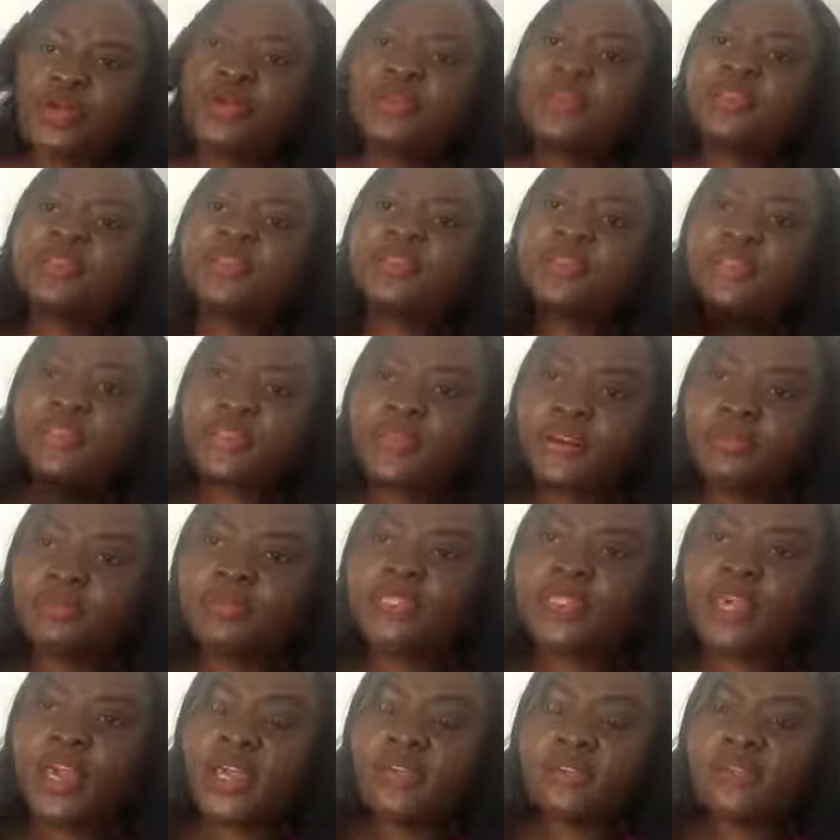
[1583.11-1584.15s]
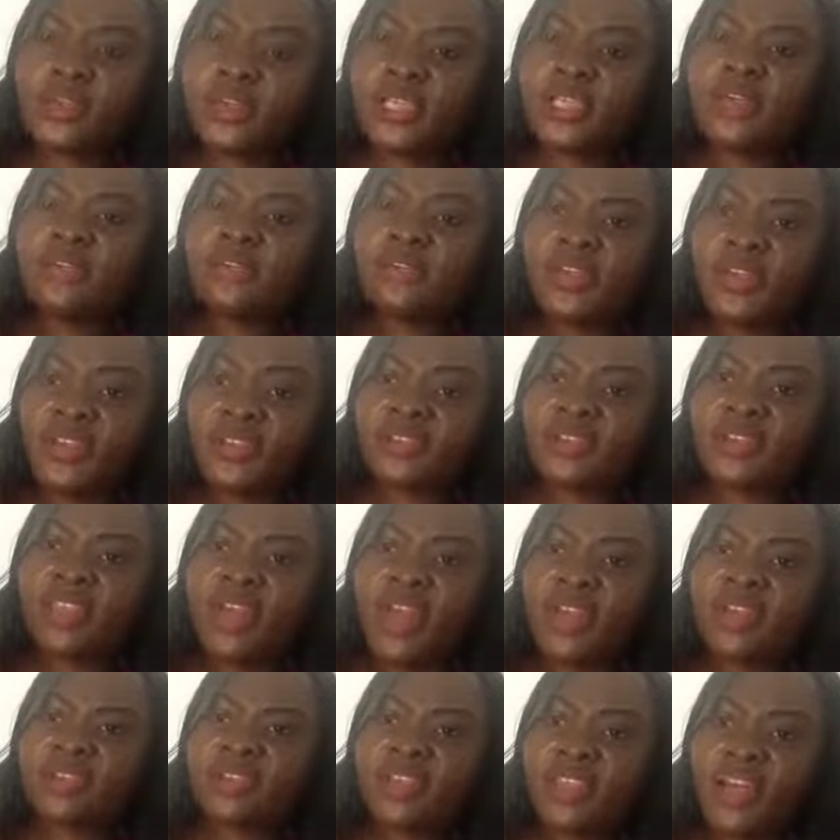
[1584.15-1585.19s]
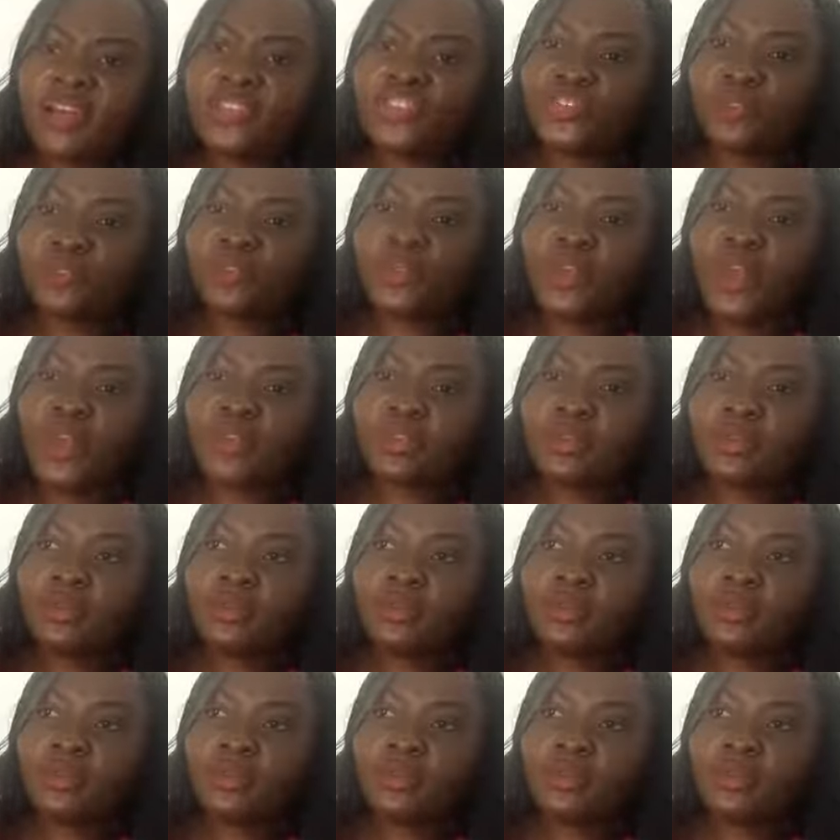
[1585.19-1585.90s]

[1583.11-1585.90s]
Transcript: sometimes we never even have a lunch break.